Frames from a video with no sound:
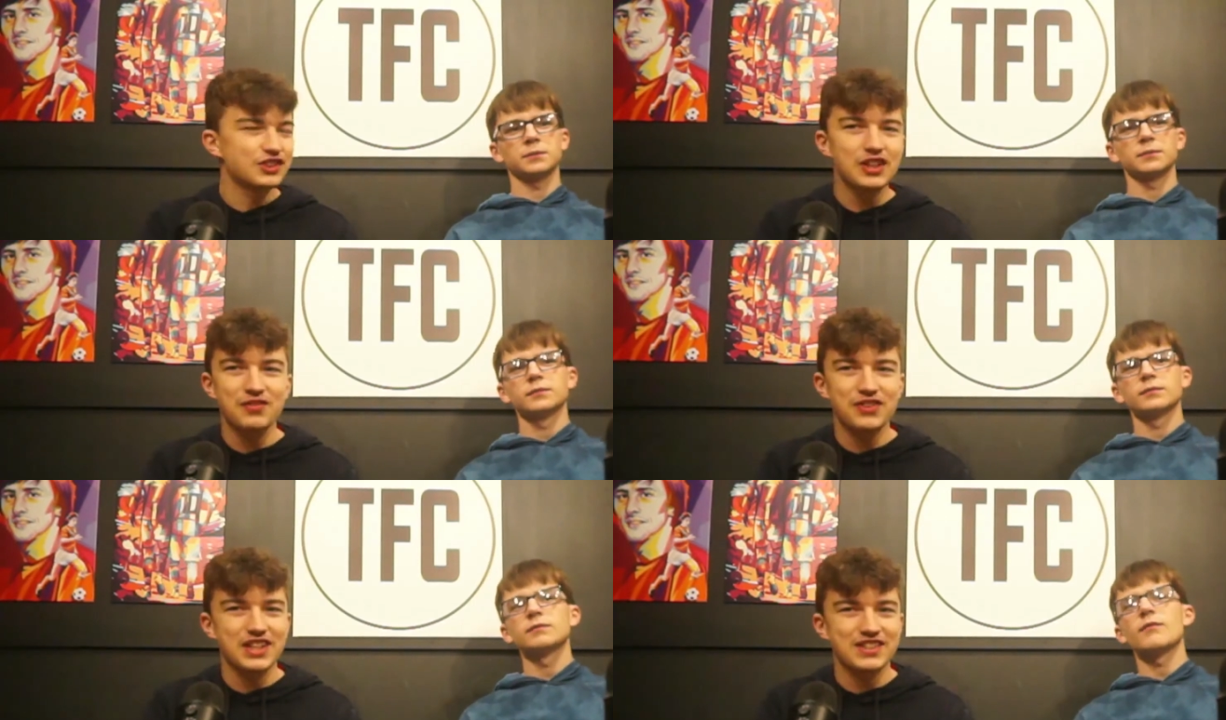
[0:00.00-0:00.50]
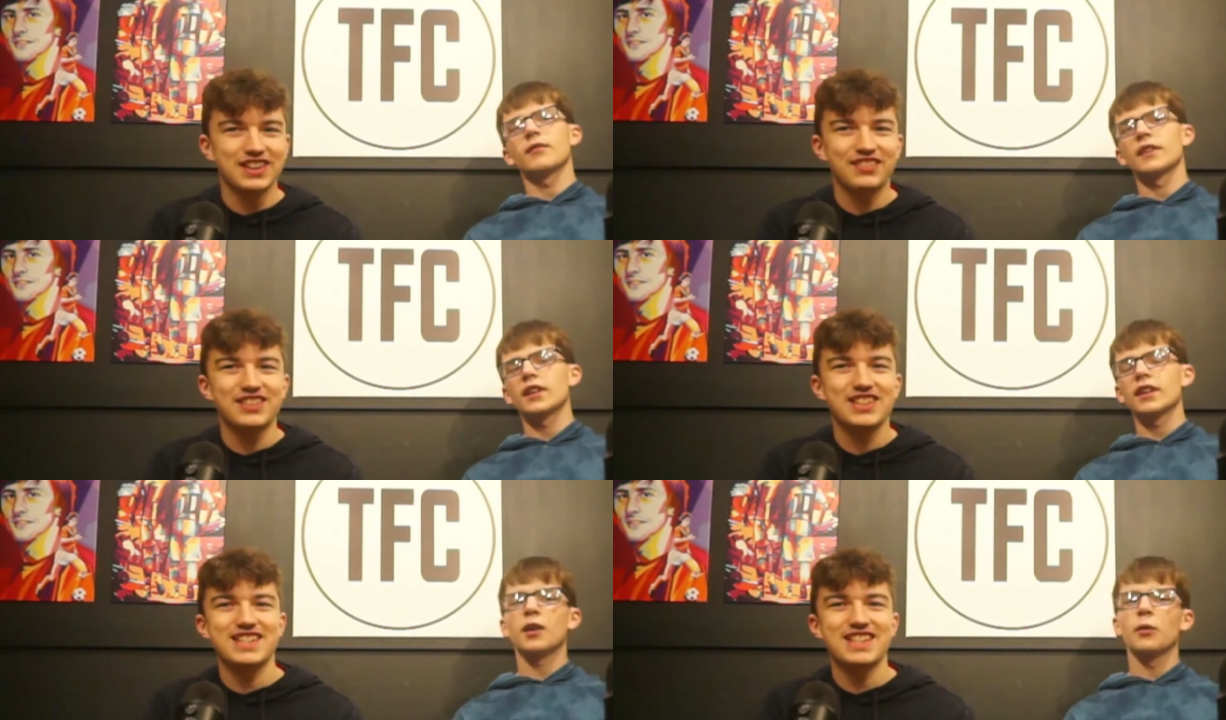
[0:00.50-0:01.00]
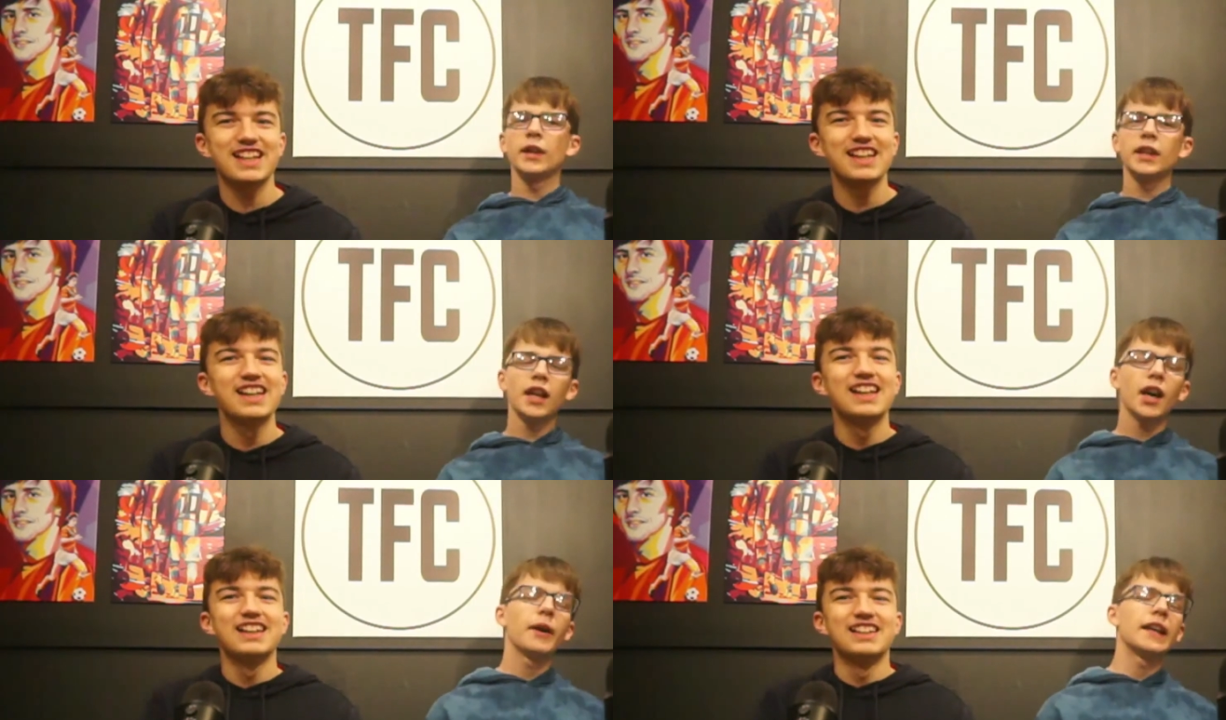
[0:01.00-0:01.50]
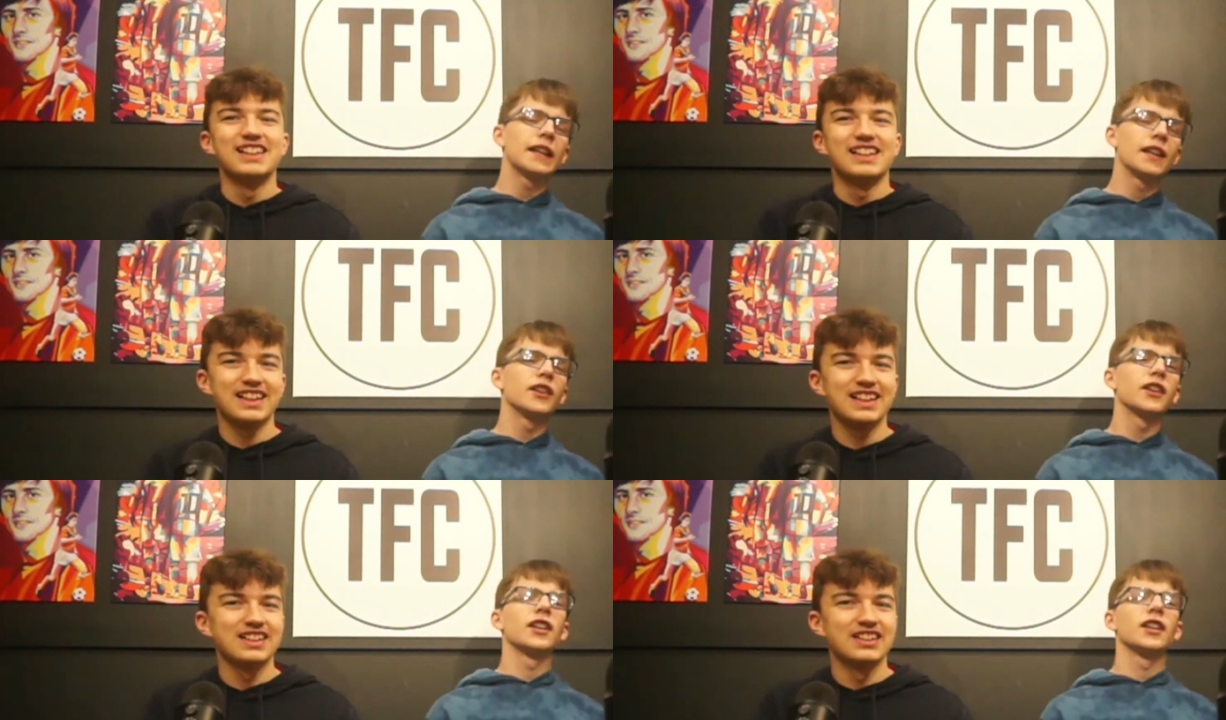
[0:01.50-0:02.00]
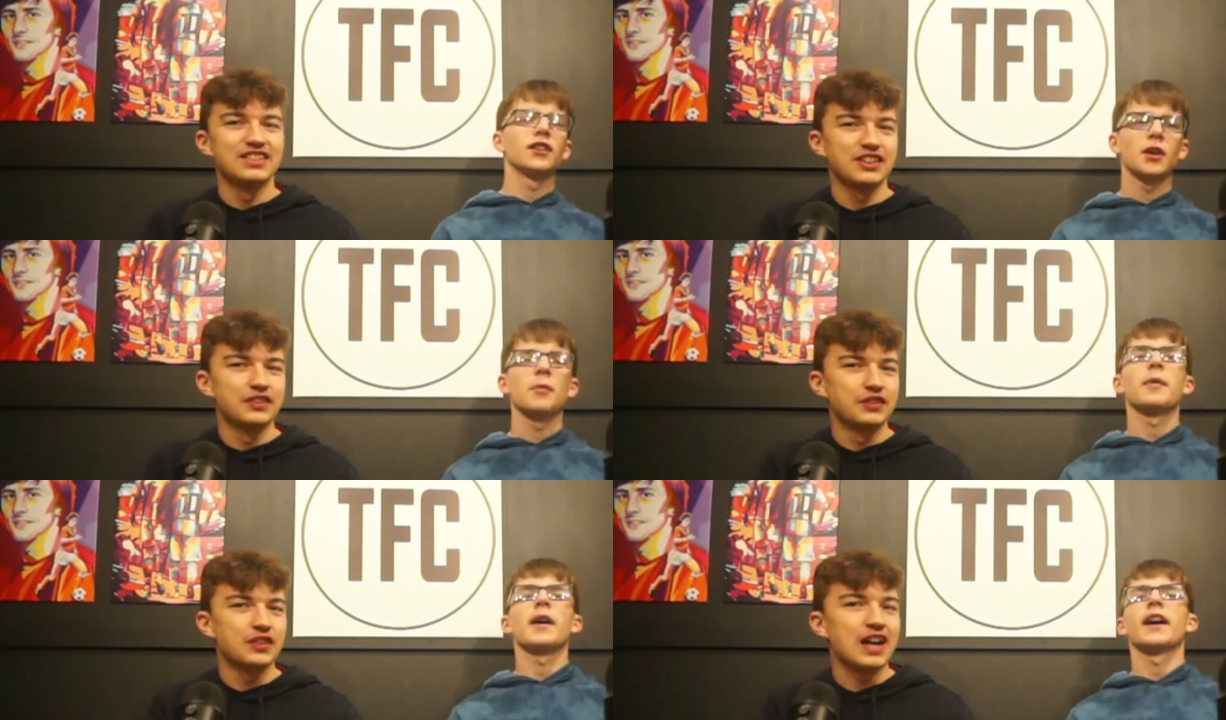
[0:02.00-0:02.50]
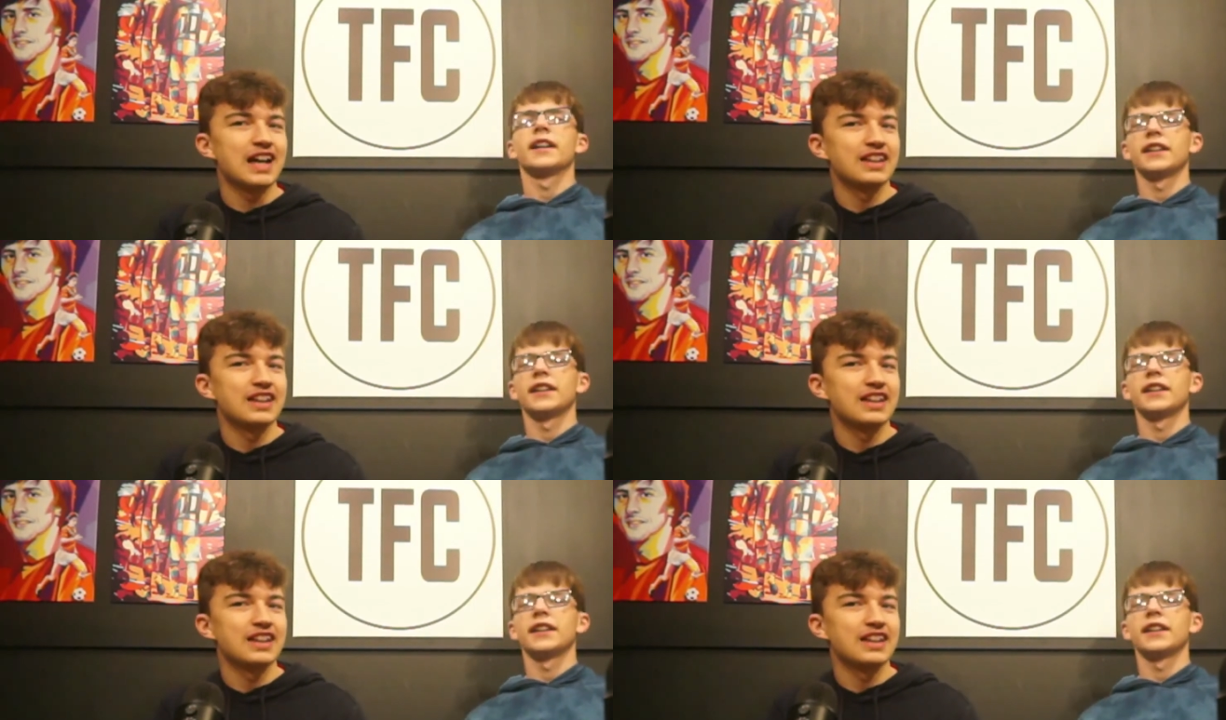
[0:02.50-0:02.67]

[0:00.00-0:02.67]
Speaker 1: Things we'll have to see. We know England, England, Iran, England.